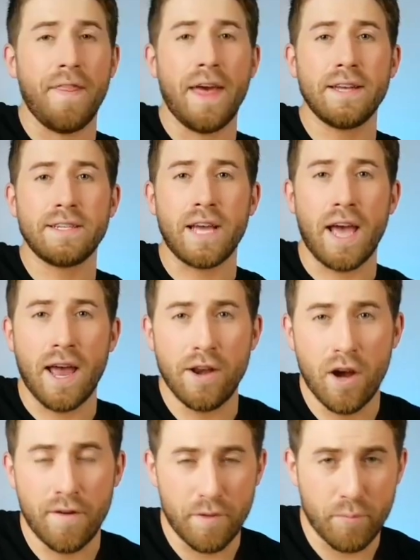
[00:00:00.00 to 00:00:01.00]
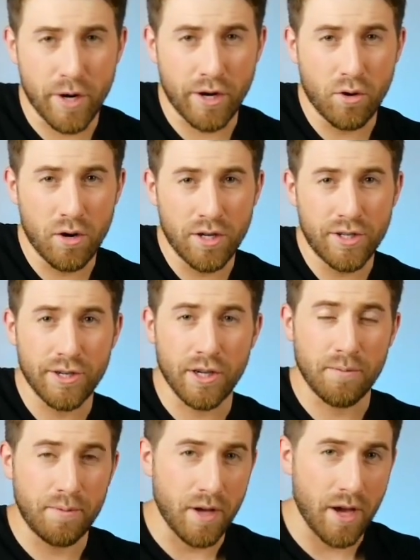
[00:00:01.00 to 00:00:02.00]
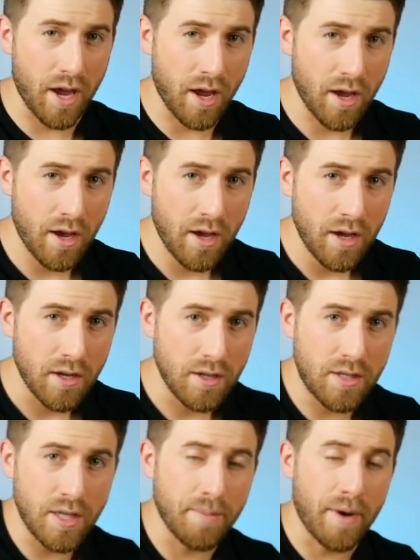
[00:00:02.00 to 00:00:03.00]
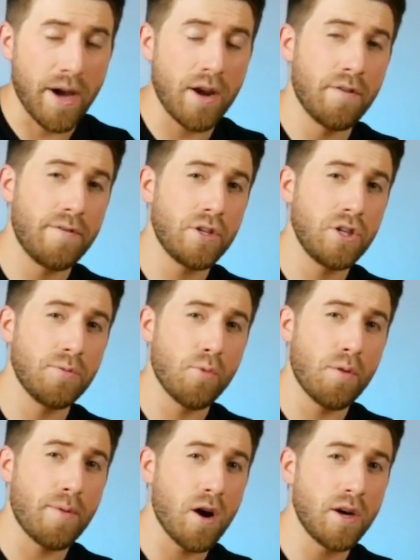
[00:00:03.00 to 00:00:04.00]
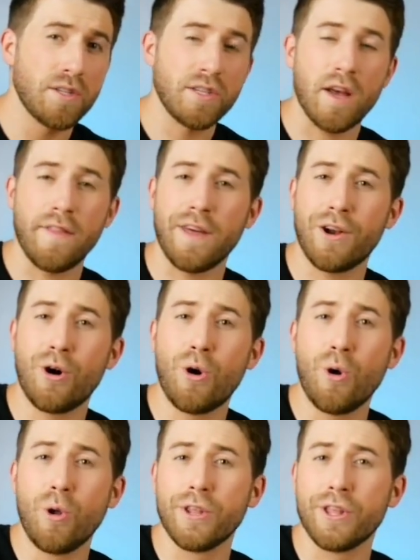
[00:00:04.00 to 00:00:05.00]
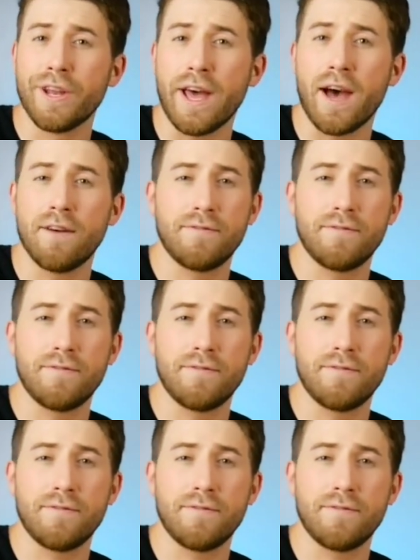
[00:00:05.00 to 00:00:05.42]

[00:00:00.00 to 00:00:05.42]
And then to end off the pre-chorus, you're going to play D minor for 2 more bars, and then hold an